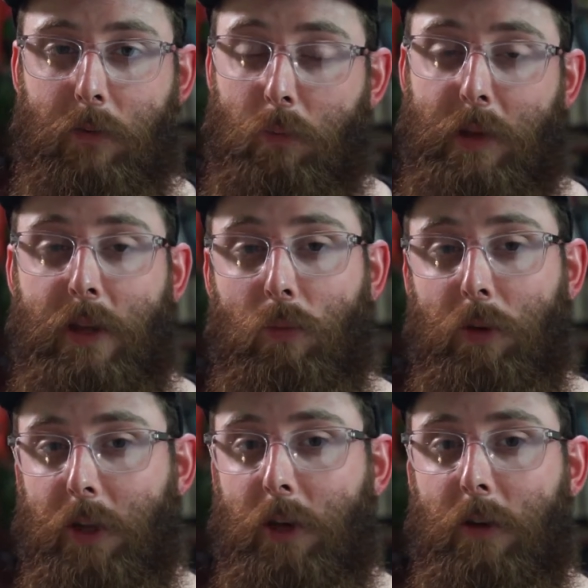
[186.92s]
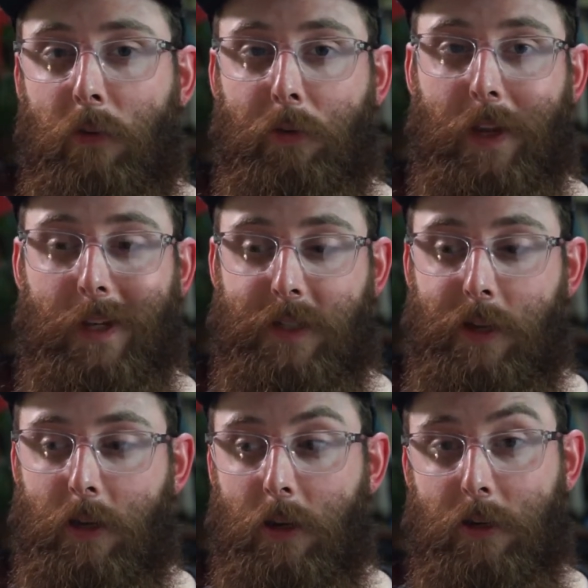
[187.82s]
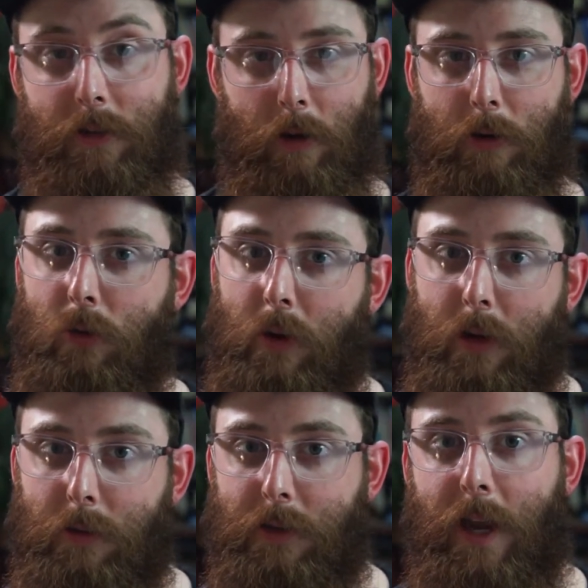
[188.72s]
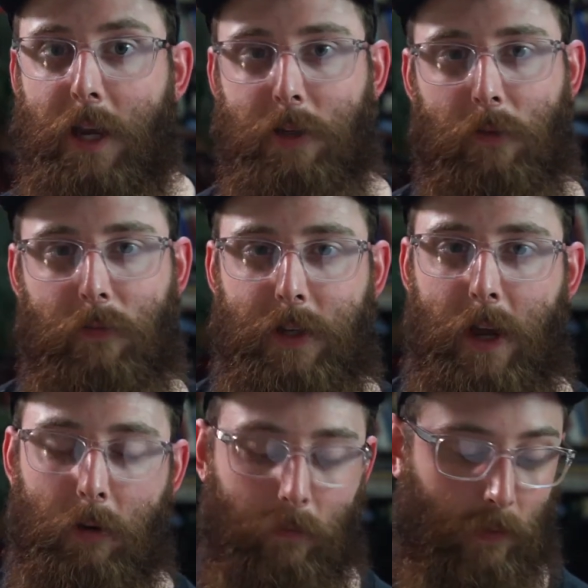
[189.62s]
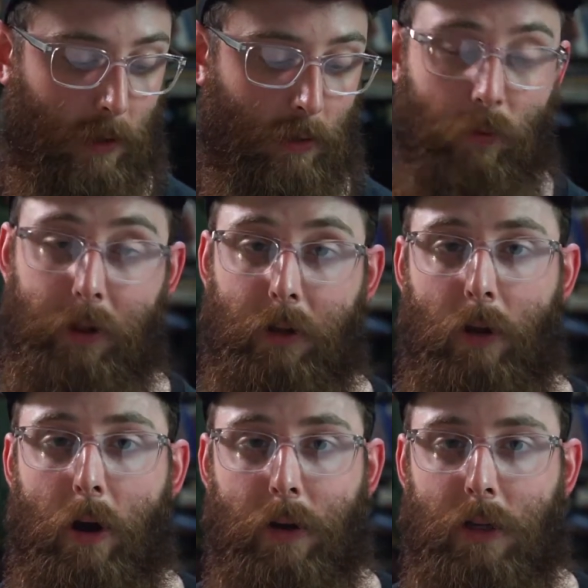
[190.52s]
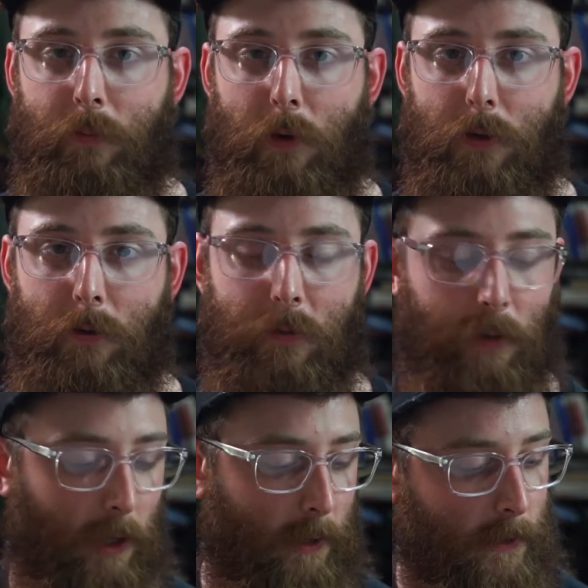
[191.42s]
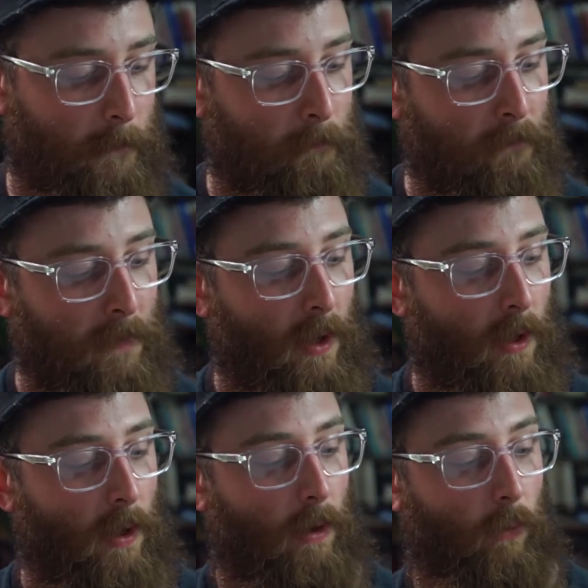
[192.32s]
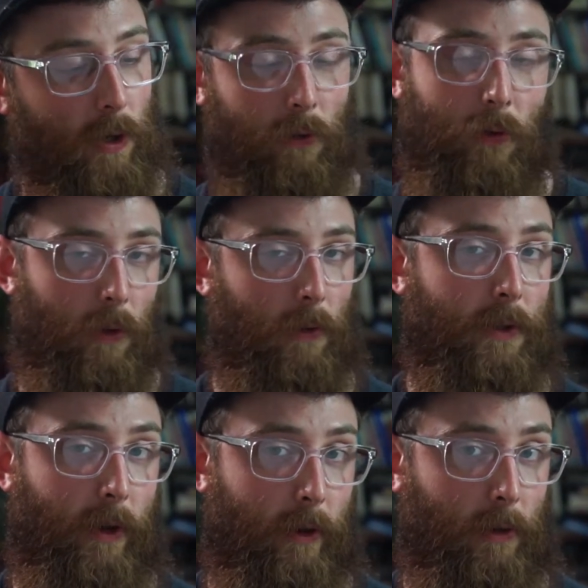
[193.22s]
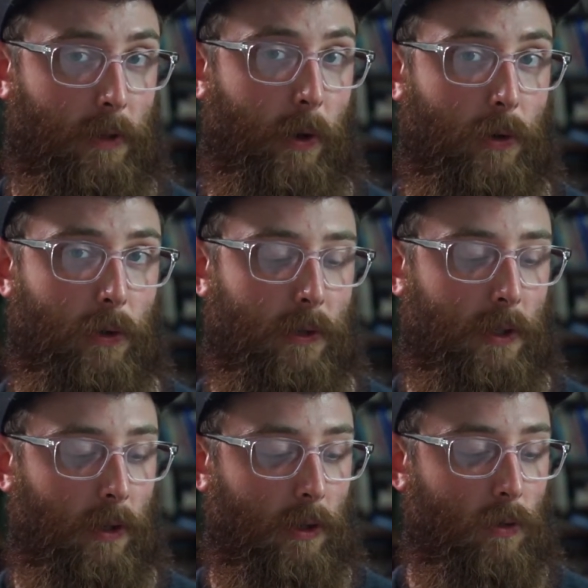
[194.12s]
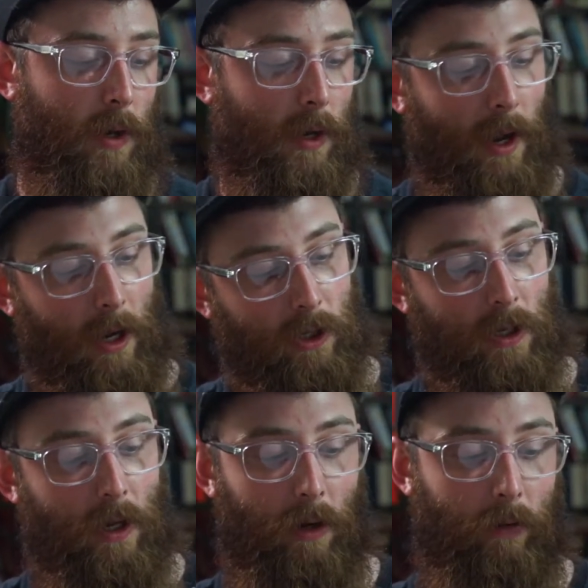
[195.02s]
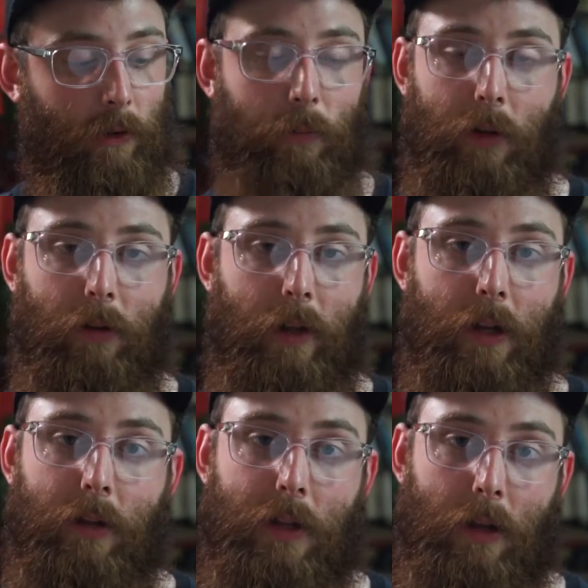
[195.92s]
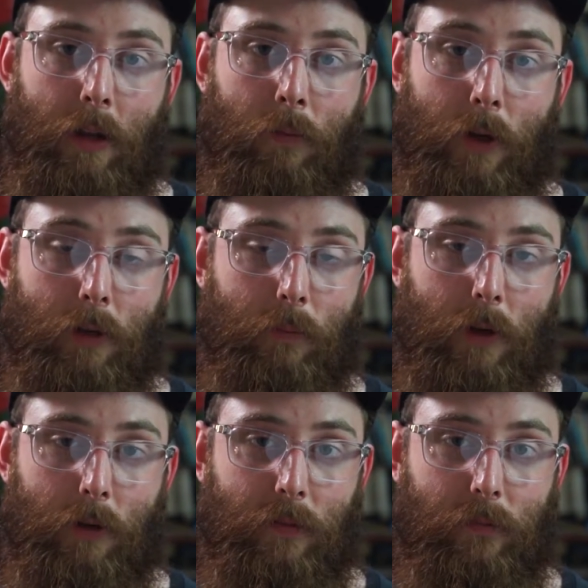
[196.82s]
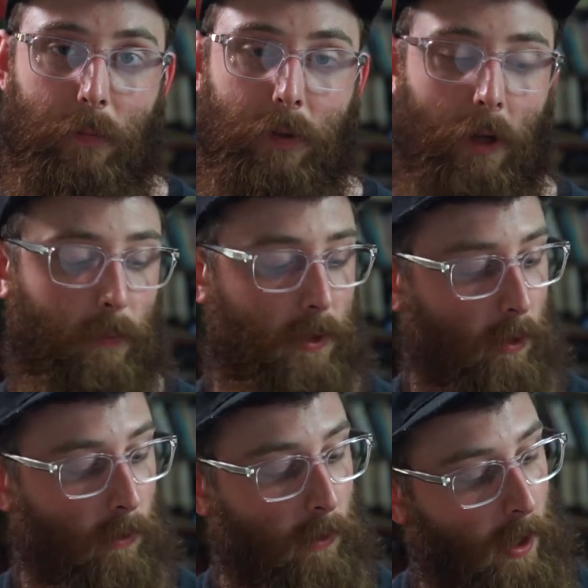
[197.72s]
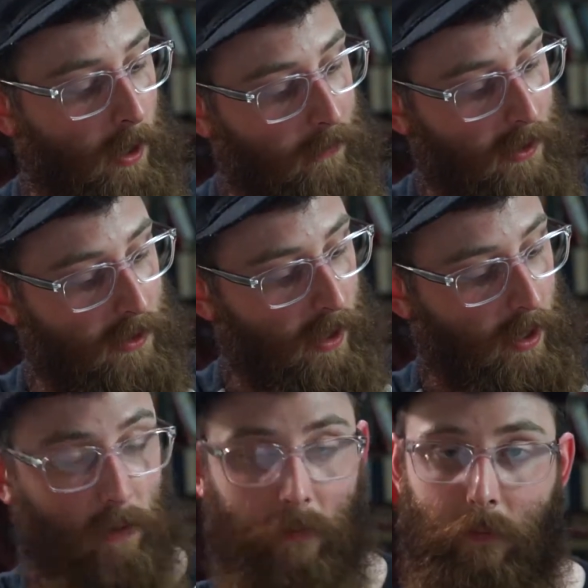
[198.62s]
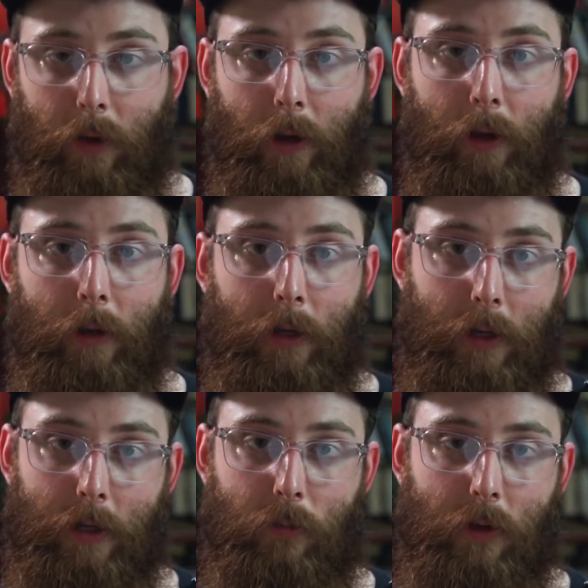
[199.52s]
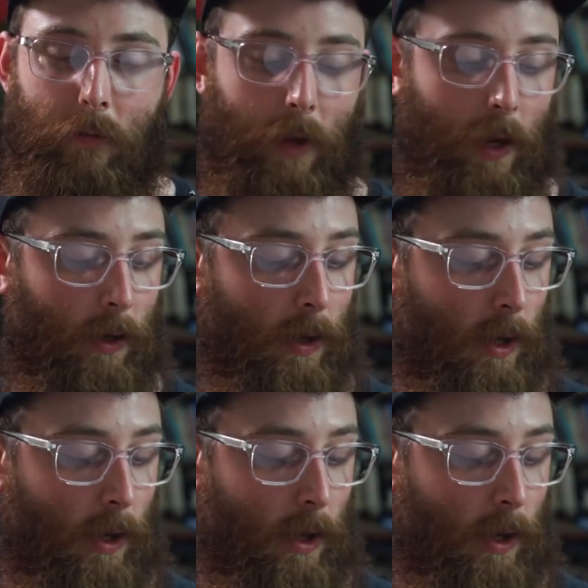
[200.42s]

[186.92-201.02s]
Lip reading: would be really good for things like star trails, astrophotography, really long exposures, because when you're doing those longer exposures, you can actually get a little bit of light leak in when your mirror is flipped up. So this kind of gets rid of that.